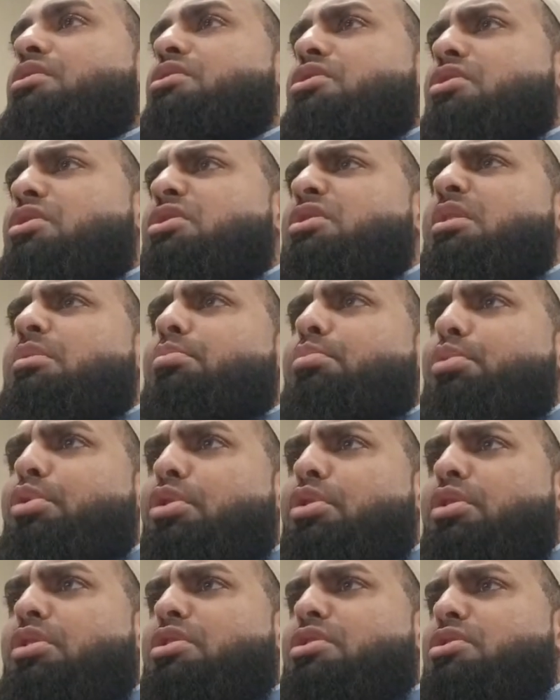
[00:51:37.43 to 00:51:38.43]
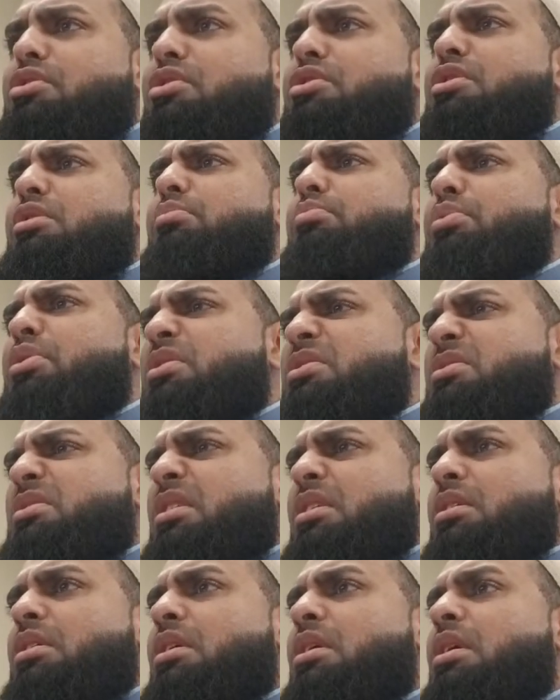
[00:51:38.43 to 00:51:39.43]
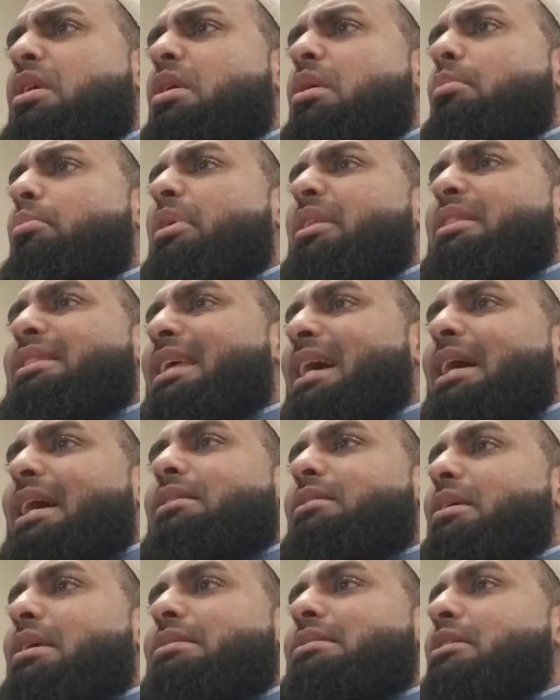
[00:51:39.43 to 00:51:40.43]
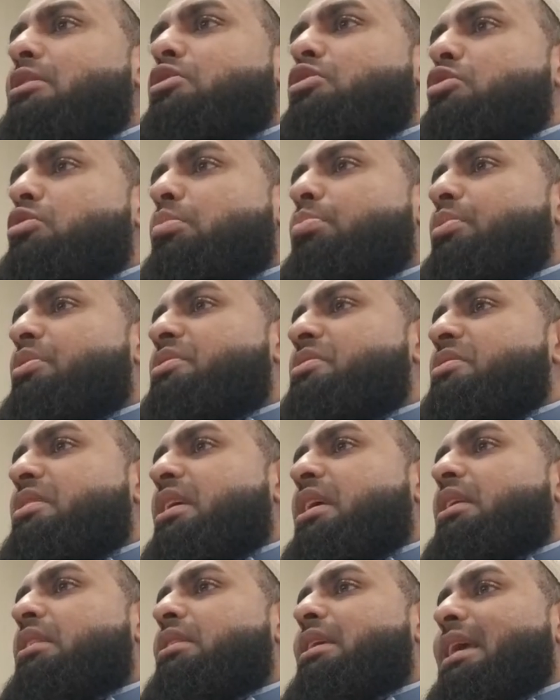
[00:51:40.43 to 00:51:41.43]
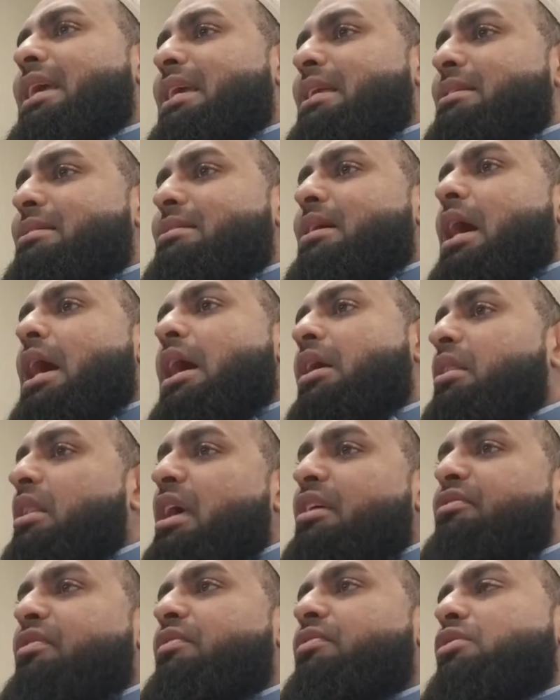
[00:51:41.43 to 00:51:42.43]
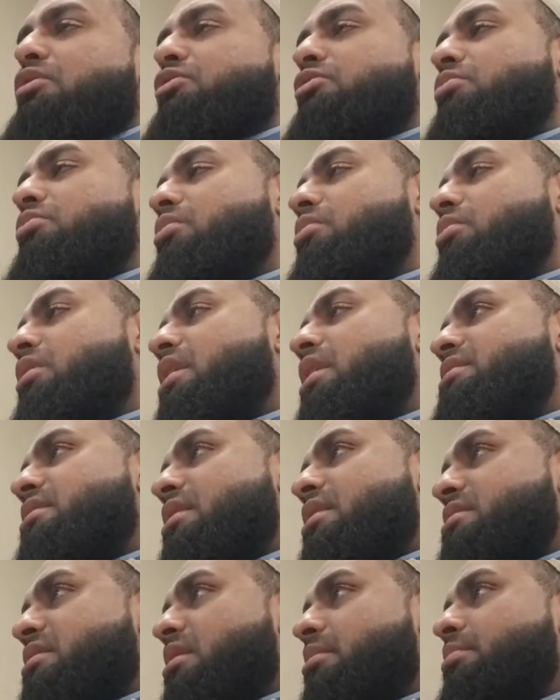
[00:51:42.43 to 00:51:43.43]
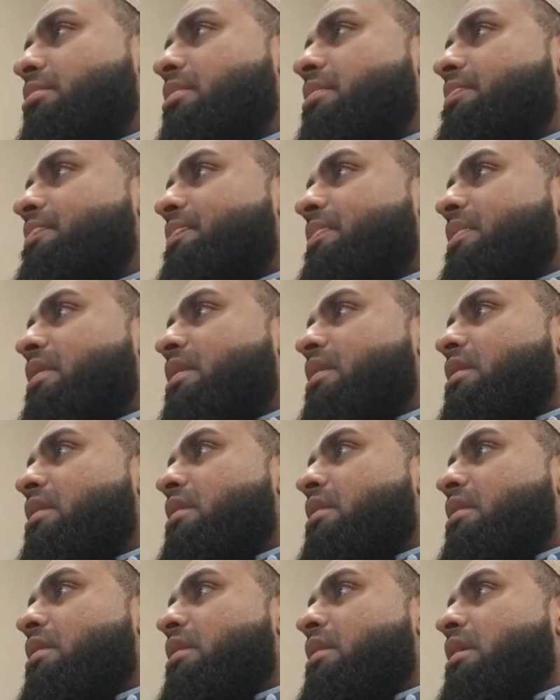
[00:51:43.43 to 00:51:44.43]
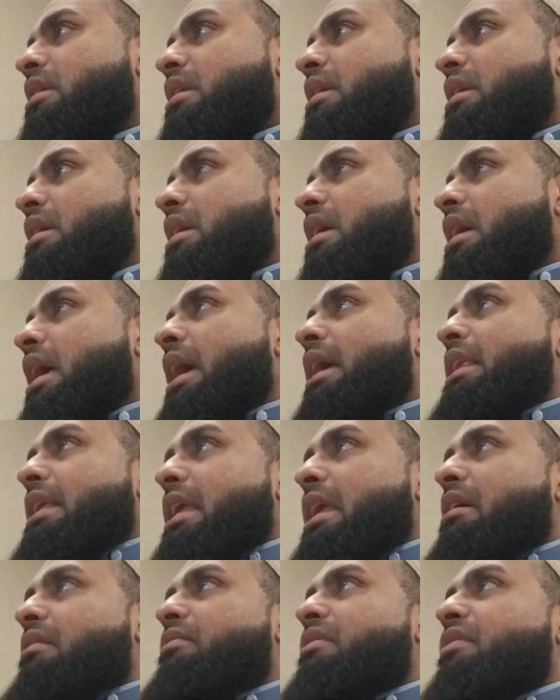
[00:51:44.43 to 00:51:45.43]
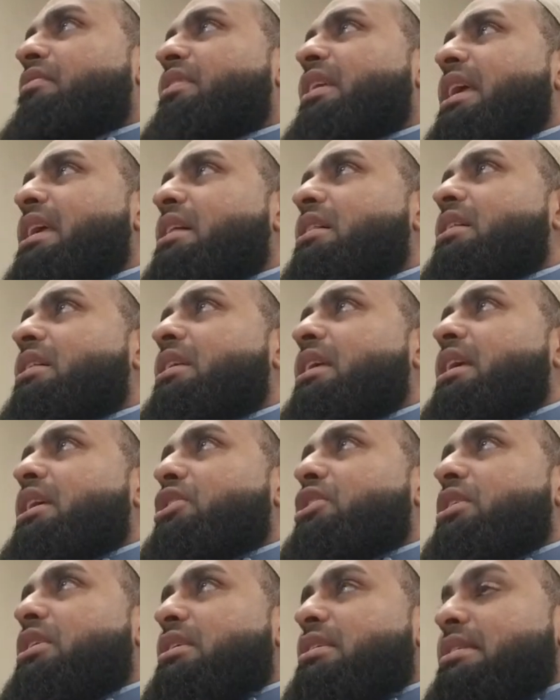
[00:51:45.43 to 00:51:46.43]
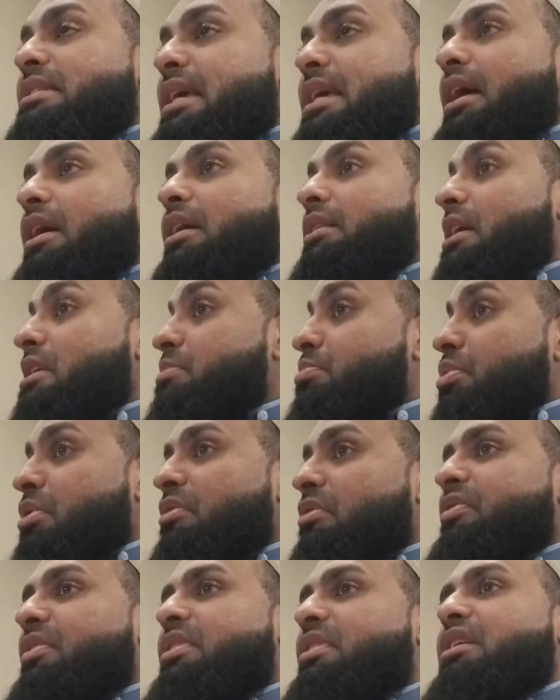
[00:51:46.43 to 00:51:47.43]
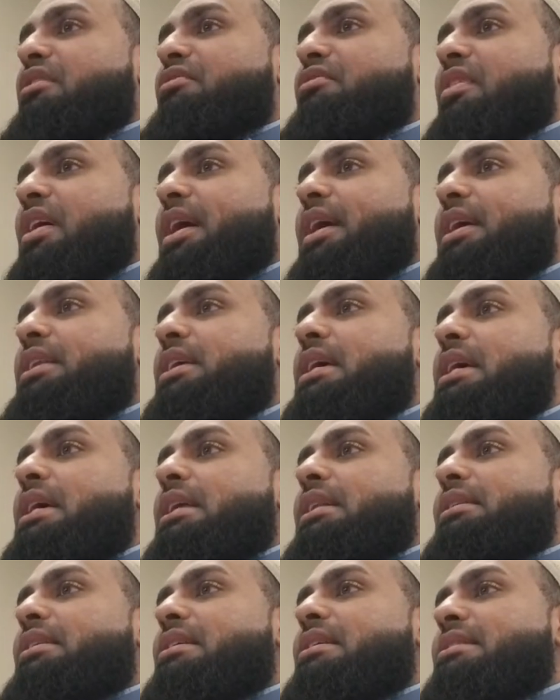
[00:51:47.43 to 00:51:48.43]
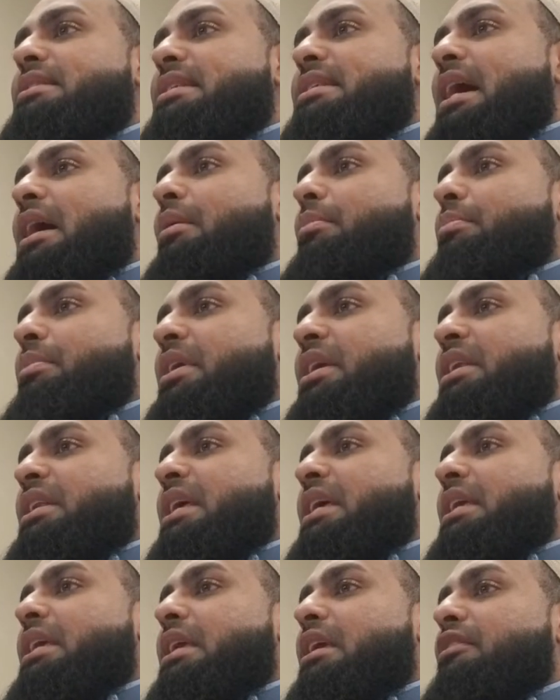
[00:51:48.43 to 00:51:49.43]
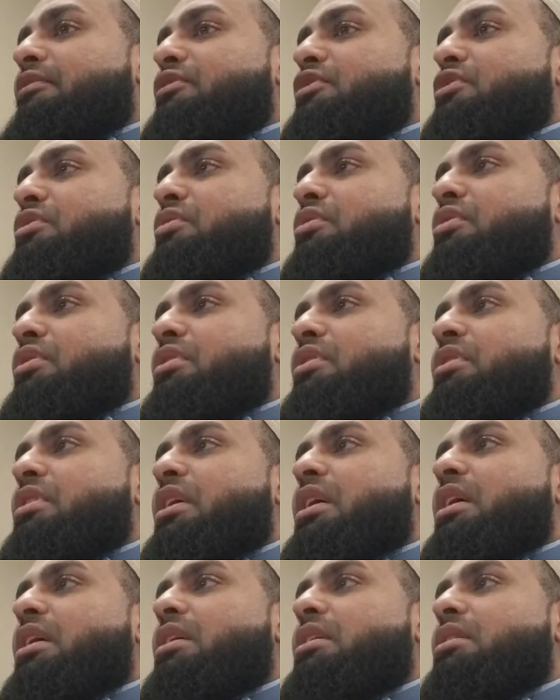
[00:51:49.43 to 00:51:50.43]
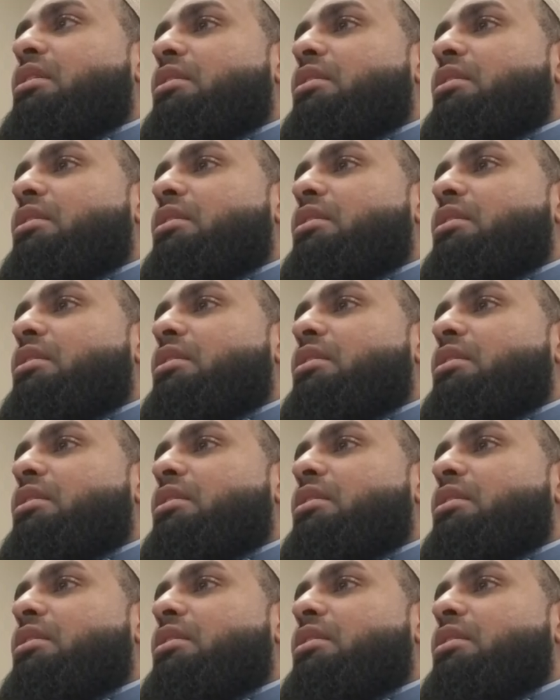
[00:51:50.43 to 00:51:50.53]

certain book or certain person, but that doesn't supersede the entire life of Rasulullah Sallallahu Alaihi Wasallam. And even if the inclination is there, that's perfectly fine. Does that mean it gives you the